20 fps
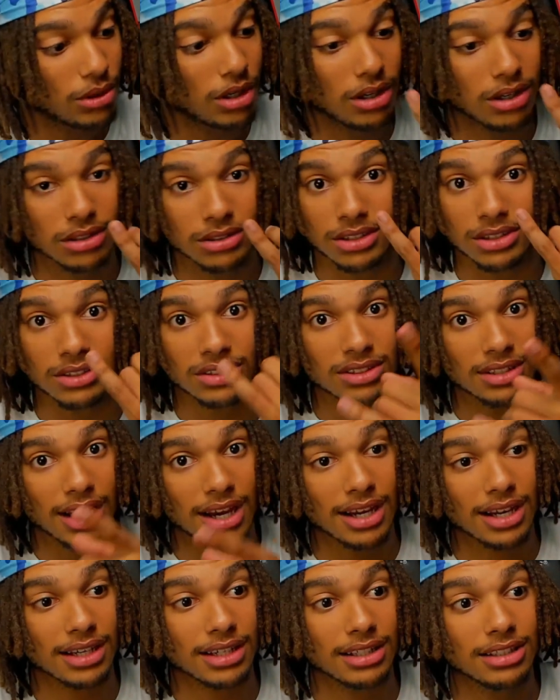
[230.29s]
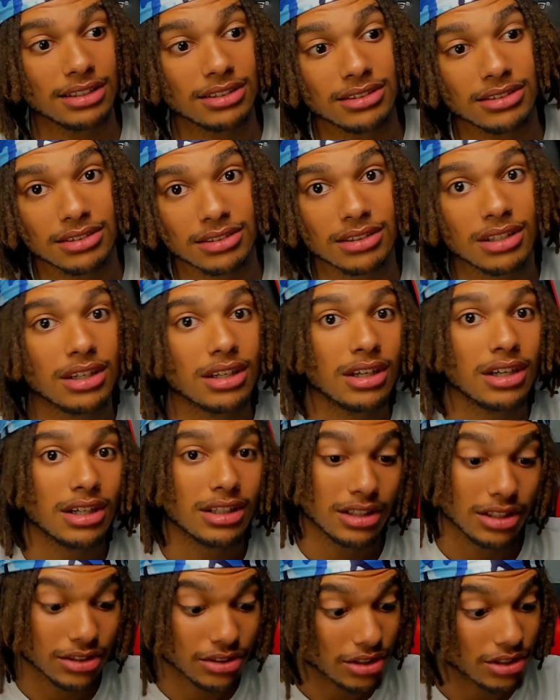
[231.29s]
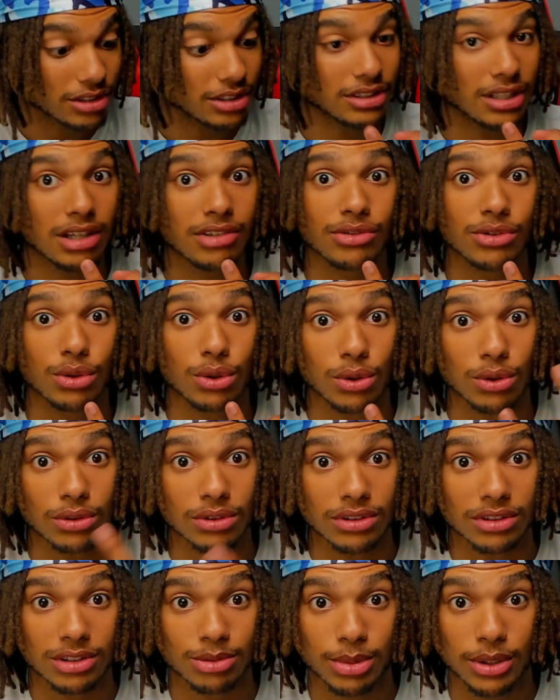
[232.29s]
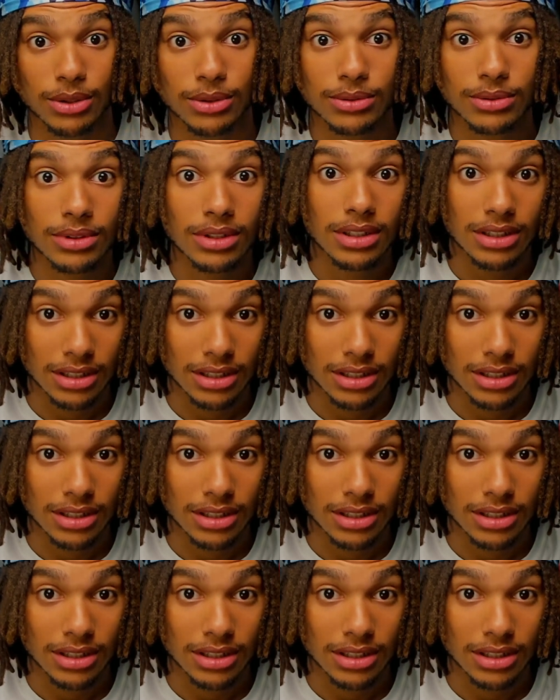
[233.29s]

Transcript: all these signs. These are the devil horns, bro.